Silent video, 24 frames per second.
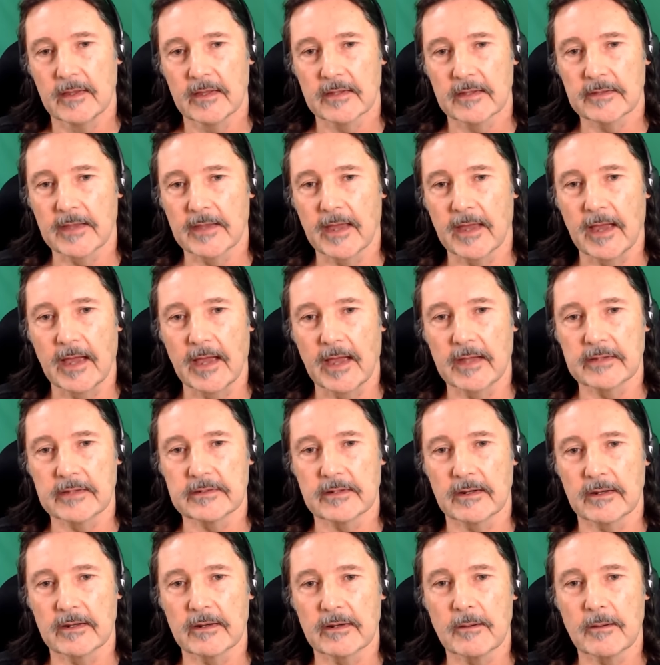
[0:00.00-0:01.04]
that
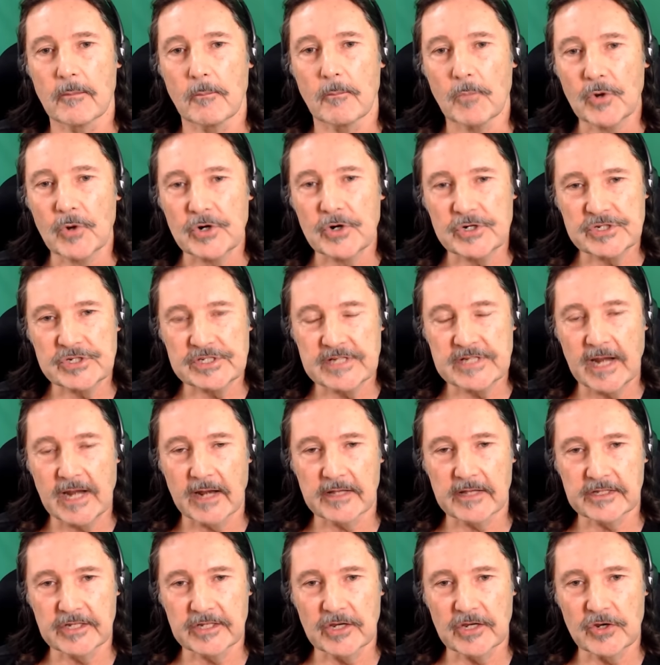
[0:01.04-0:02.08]
merged out
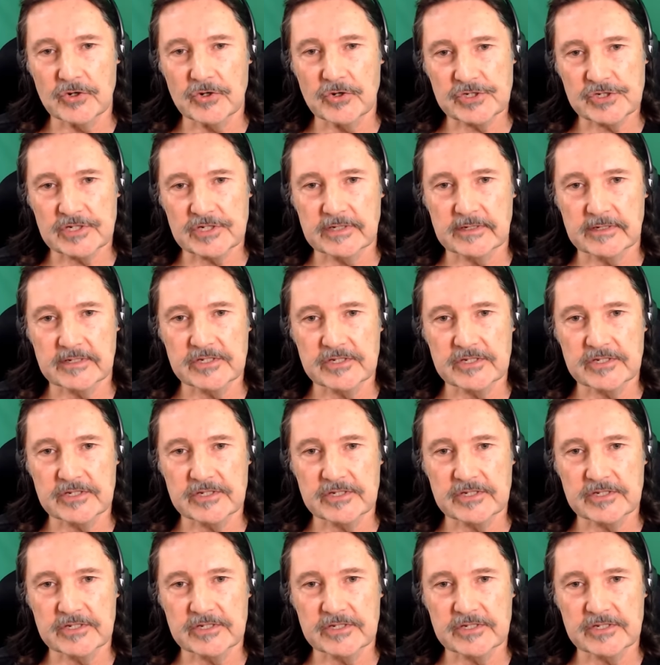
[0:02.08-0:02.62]
of the ocean,